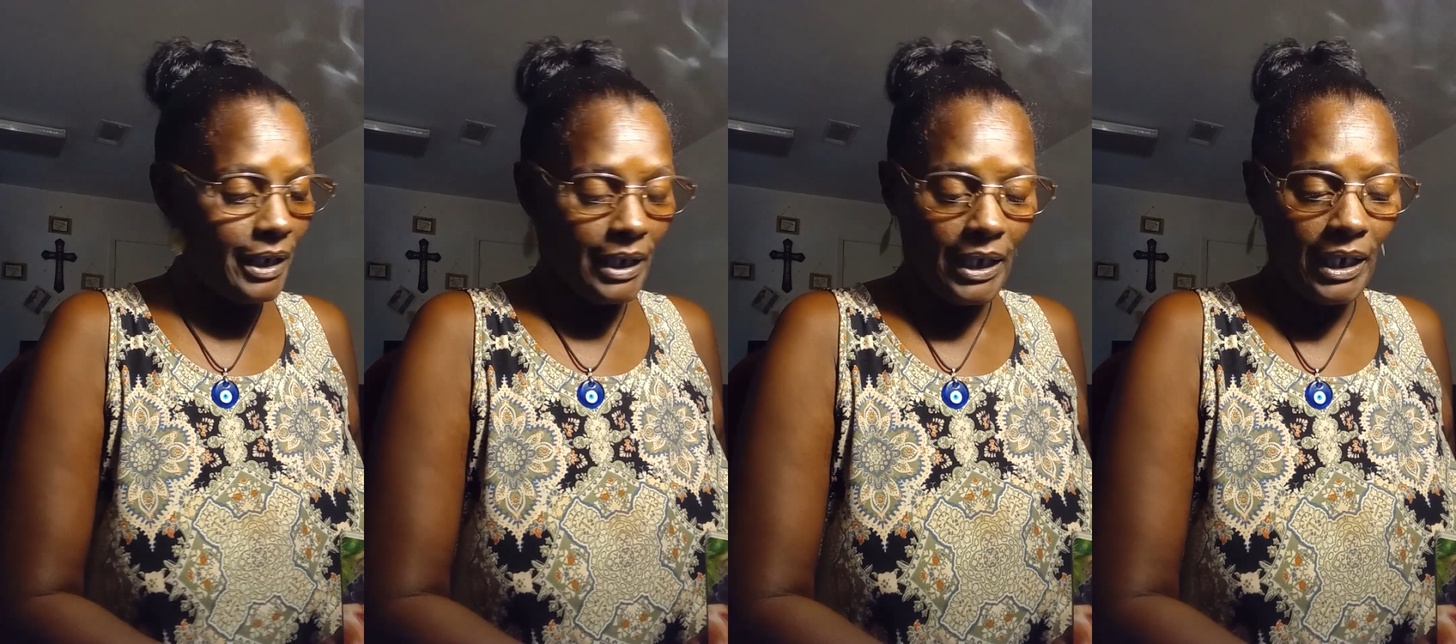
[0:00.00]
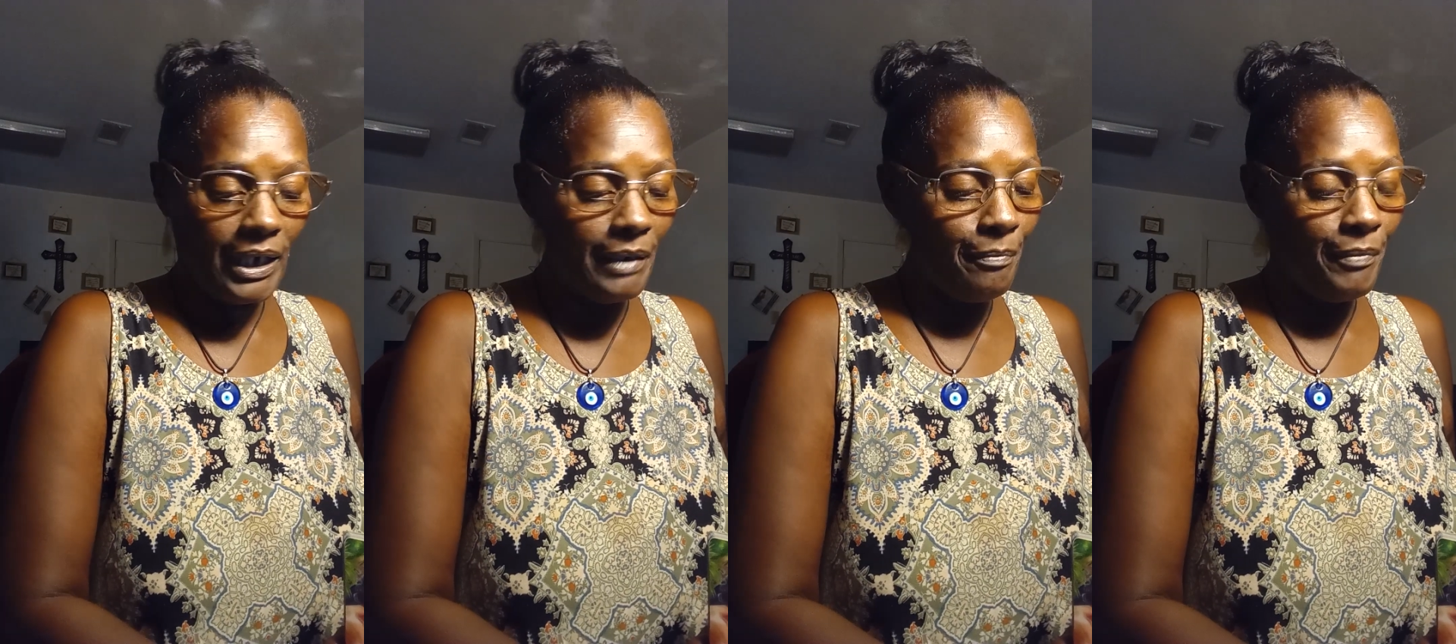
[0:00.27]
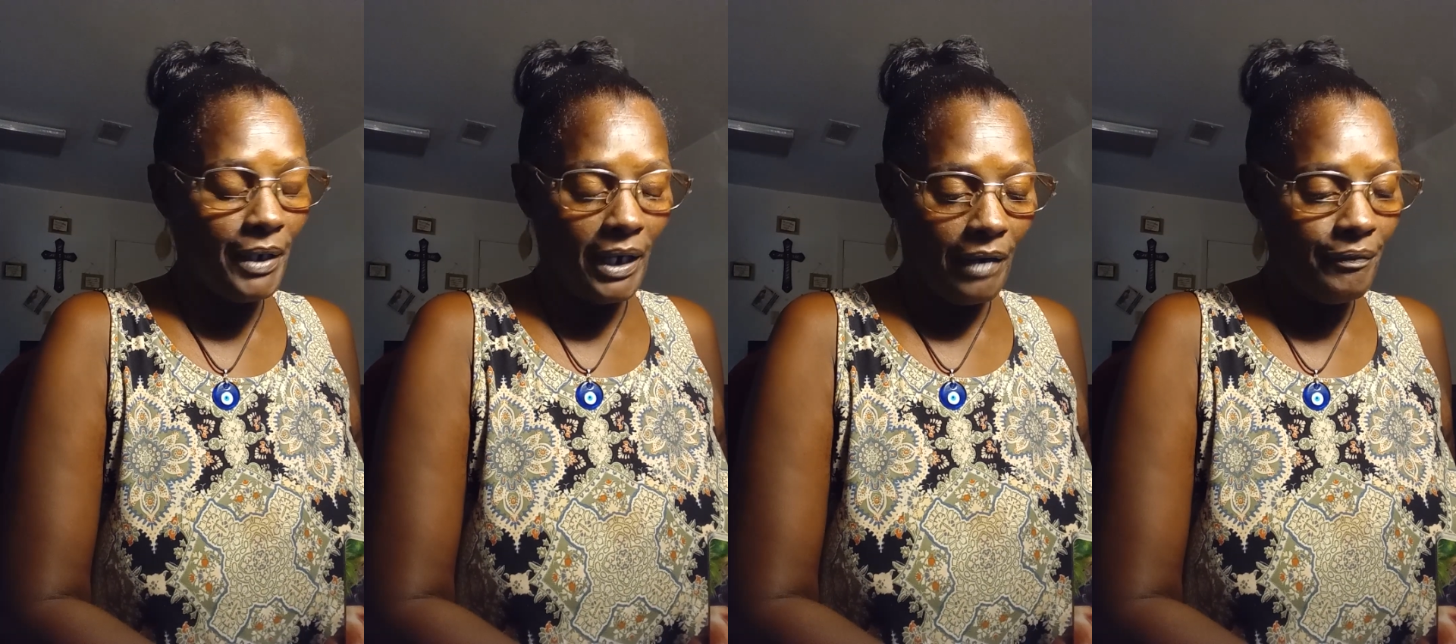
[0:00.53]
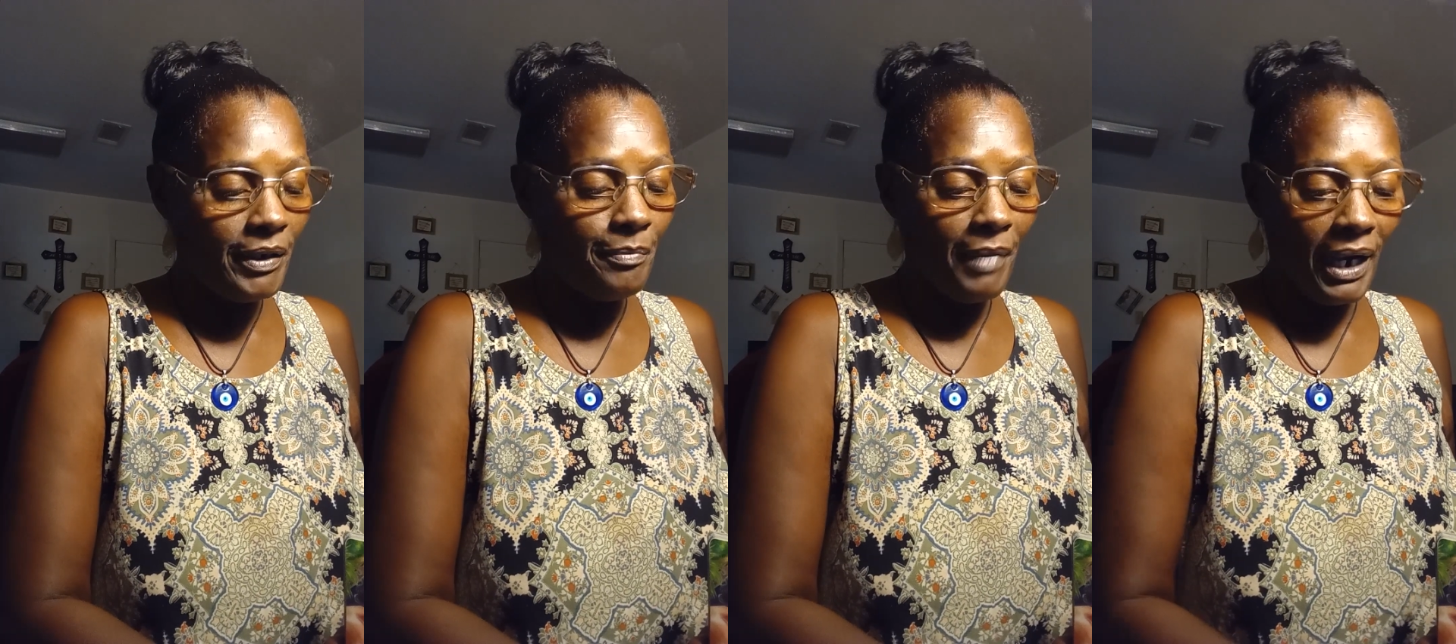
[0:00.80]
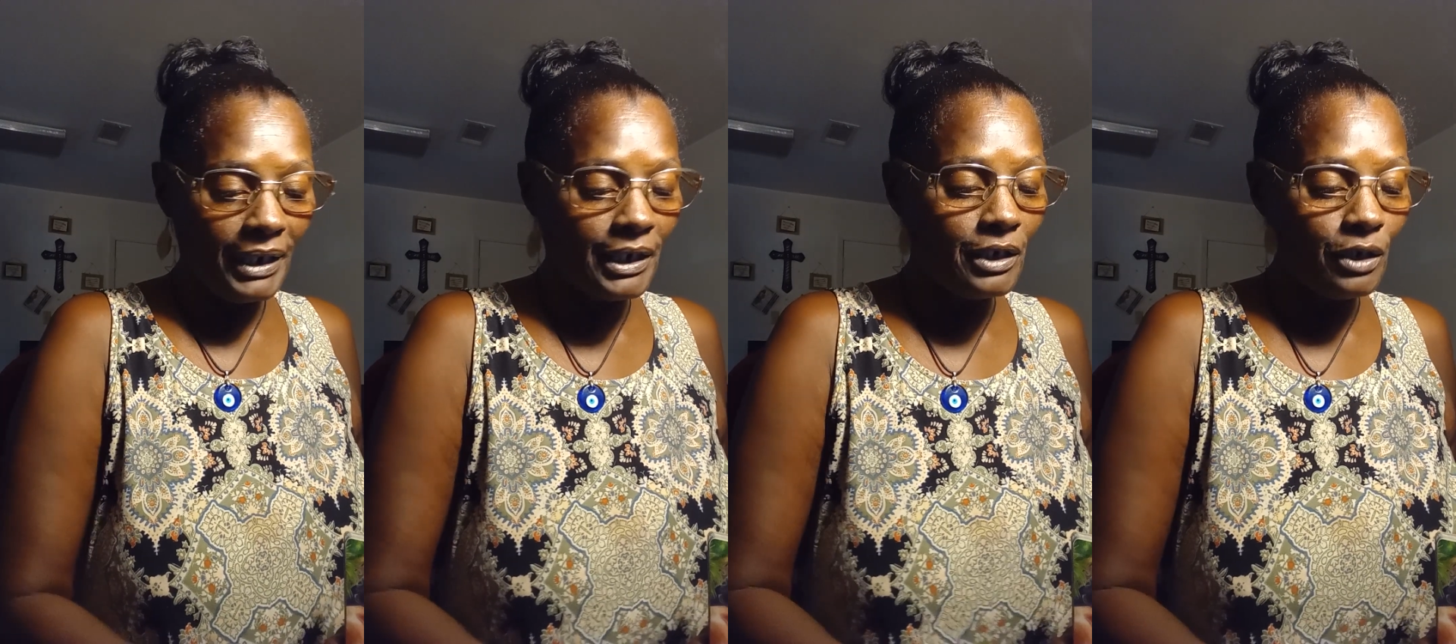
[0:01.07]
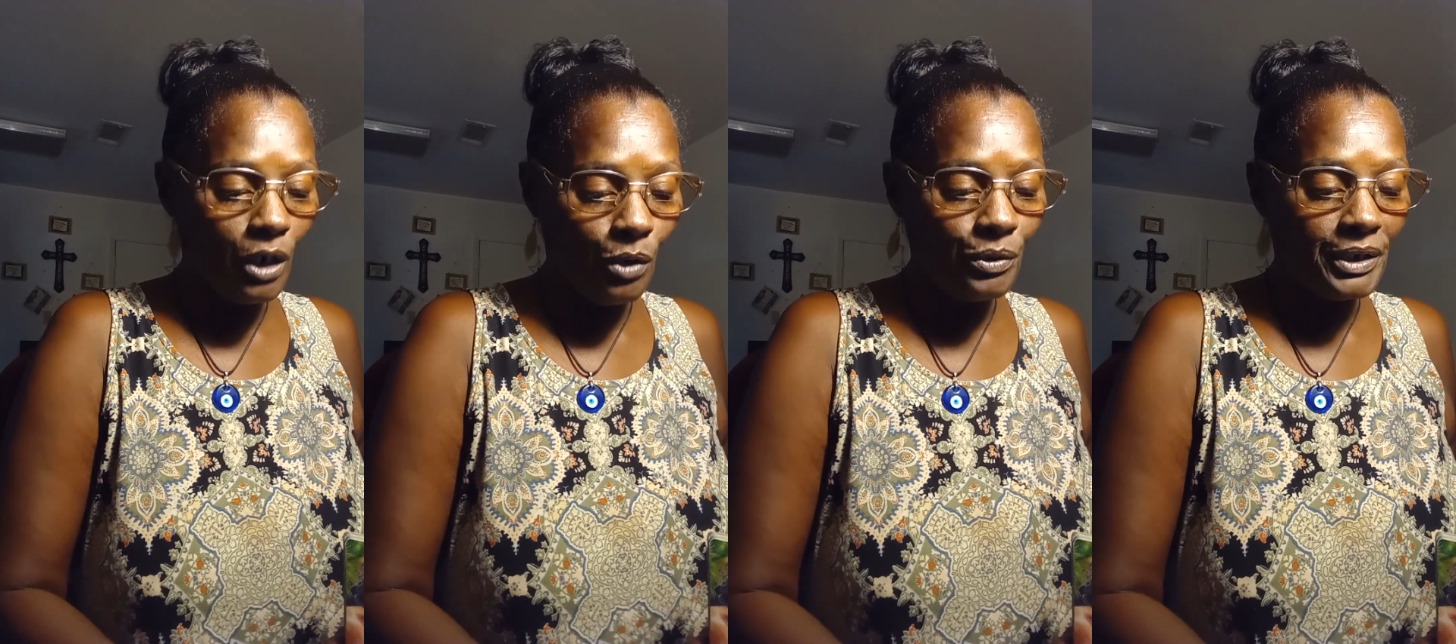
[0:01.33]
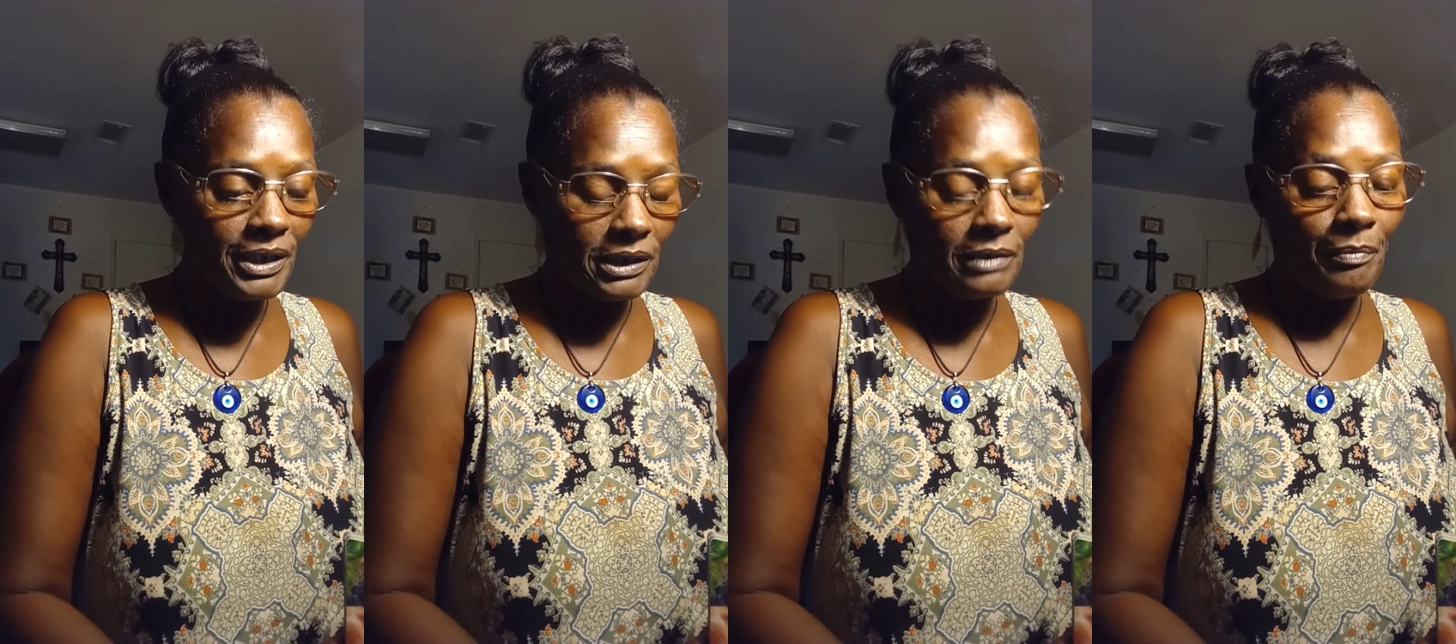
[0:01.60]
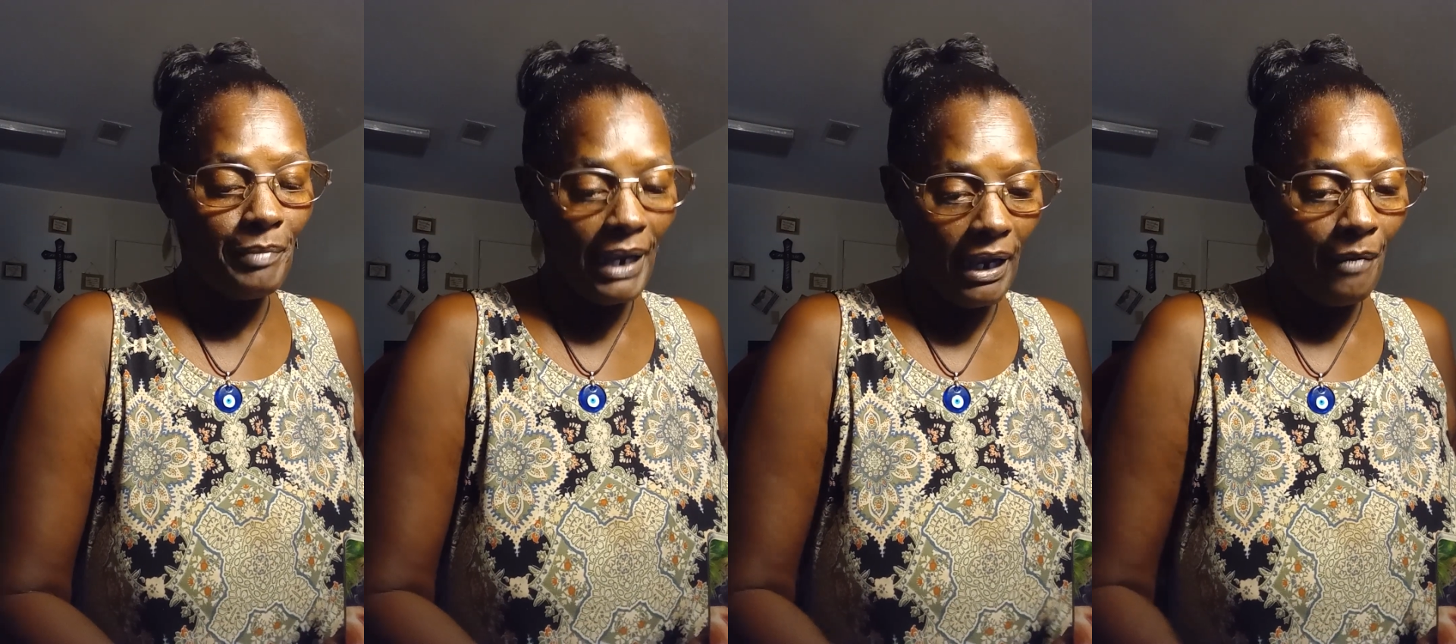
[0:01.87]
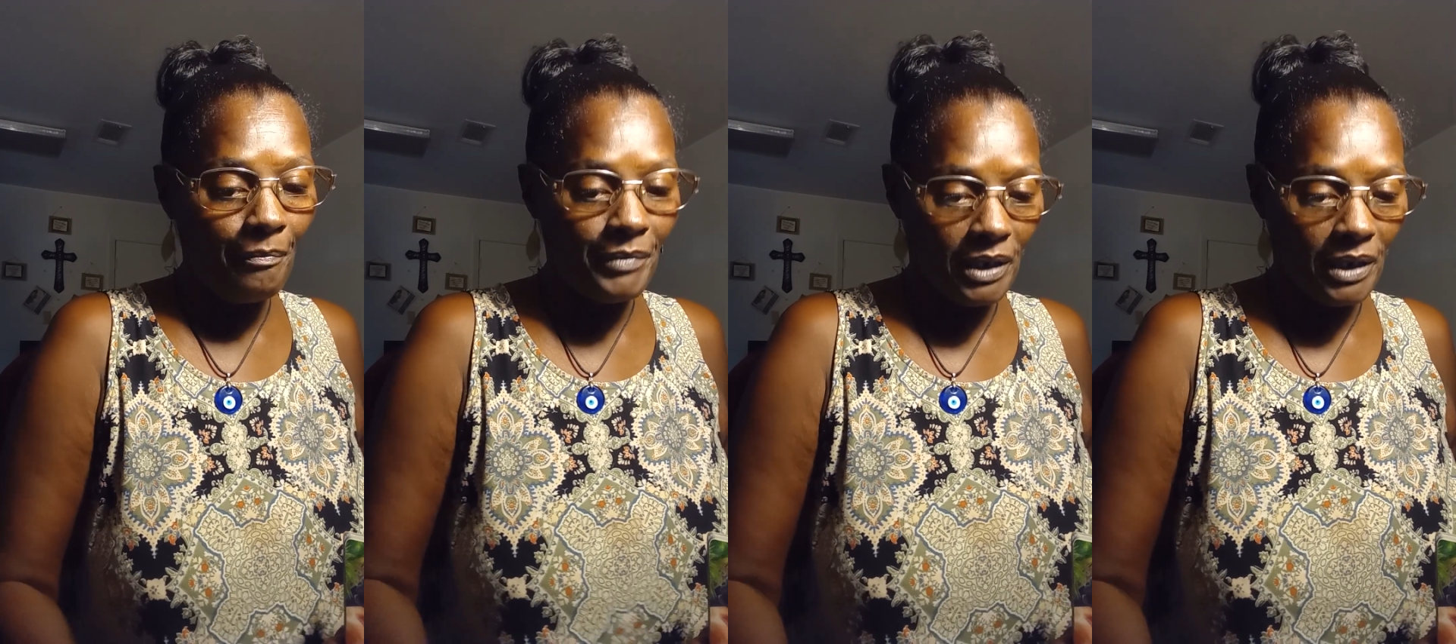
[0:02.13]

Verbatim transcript: and any everybody know this about